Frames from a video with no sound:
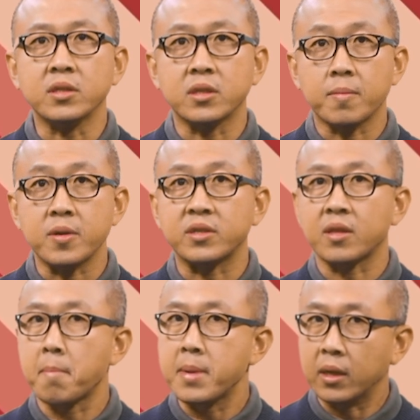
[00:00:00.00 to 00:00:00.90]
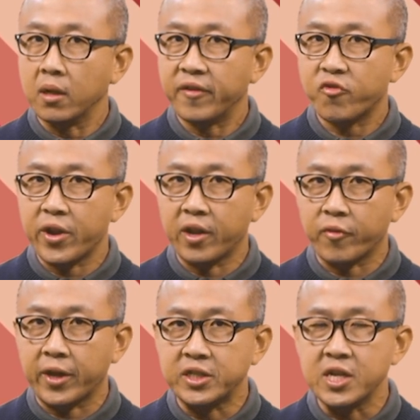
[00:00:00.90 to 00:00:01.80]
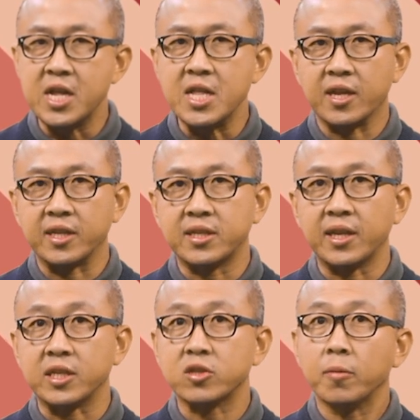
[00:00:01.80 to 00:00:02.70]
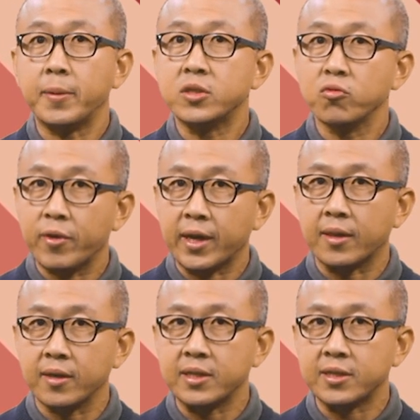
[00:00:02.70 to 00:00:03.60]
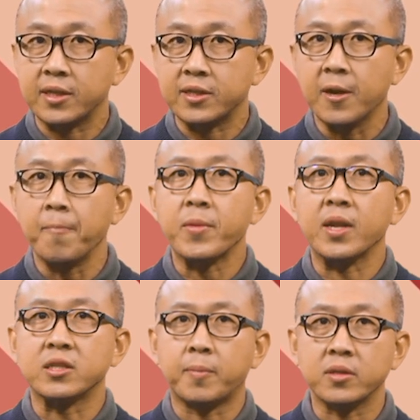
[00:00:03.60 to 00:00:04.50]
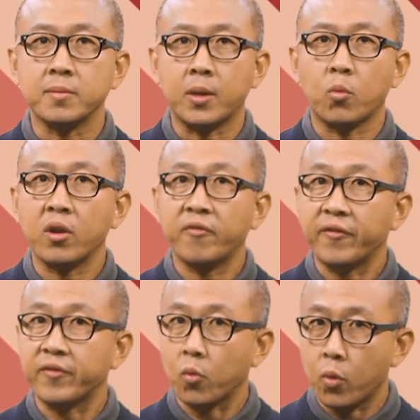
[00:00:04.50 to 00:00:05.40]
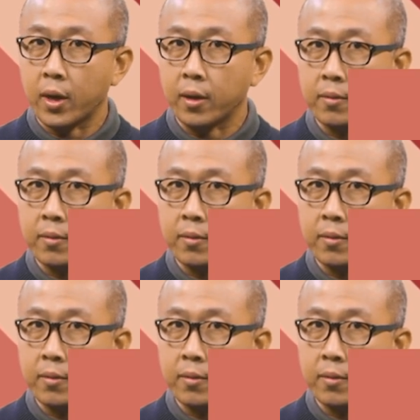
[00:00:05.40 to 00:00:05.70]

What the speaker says: Serba is in the middle of a trading range that has seen its top at 2 ringgit 30 cents and its bottom at 1.51.